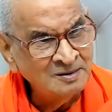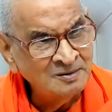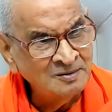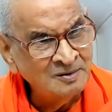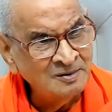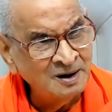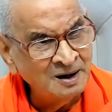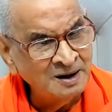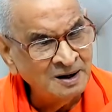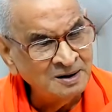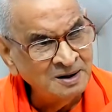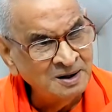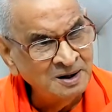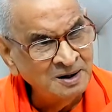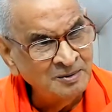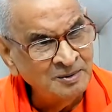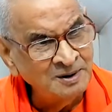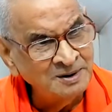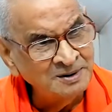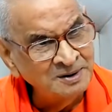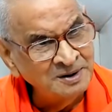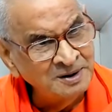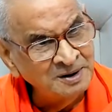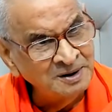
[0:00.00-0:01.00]
were
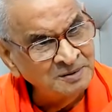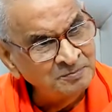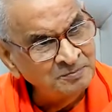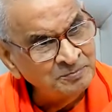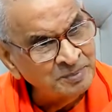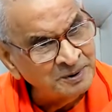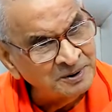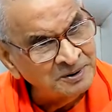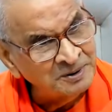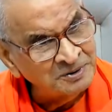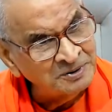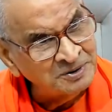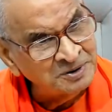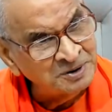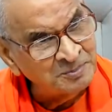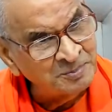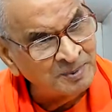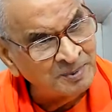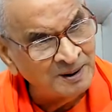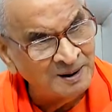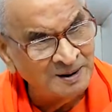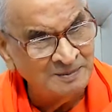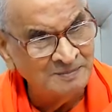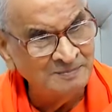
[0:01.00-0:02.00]
given in
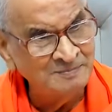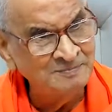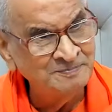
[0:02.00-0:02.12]
principle.